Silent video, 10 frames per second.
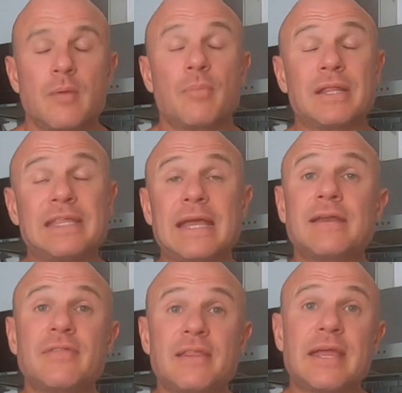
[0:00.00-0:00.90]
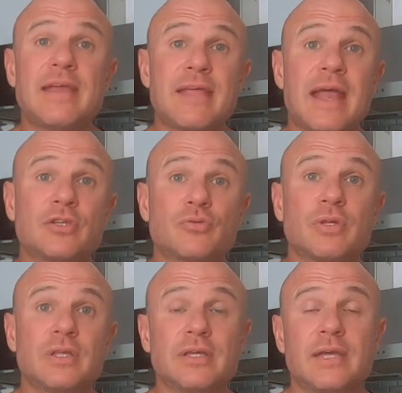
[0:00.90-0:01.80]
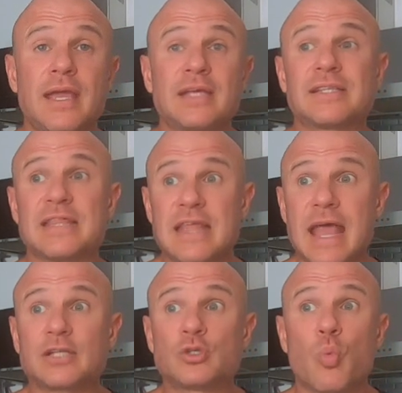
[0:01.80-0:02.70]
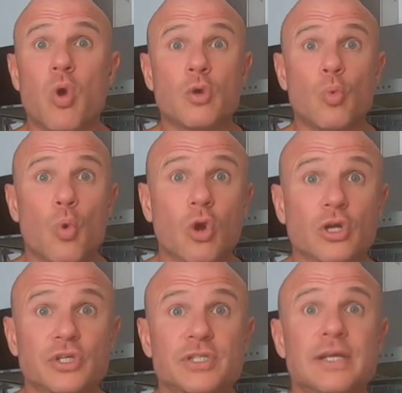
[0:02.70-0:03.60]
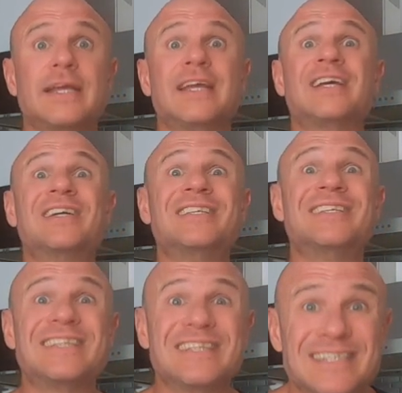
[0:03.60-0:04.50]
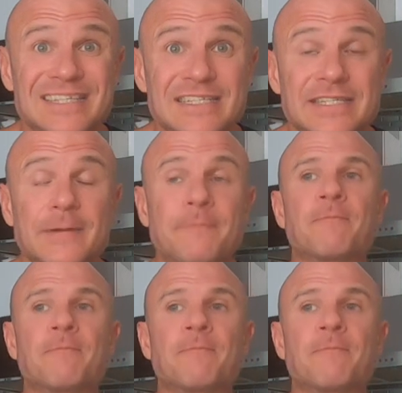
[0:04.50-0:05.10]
But at the end of the day, that's really the case. That's what works. Consistency.